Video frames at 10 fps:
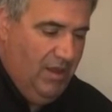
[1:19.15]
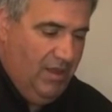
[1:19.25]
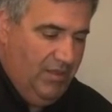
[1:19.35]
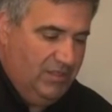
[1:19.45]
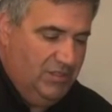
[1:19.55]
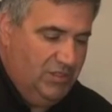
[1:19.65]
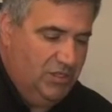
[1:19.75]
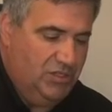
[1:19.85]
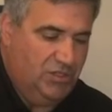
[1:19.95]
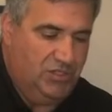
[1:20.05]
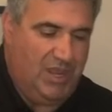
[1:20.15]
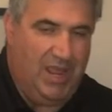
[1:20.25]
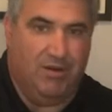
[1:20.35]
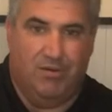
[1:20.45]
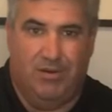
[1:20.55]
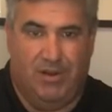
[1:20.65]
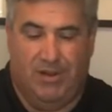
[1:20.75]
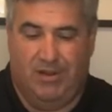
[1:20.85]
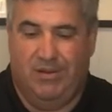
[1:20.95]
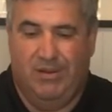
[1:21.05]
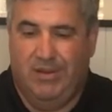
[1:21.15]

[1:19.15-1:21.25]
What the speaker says: This is just your standard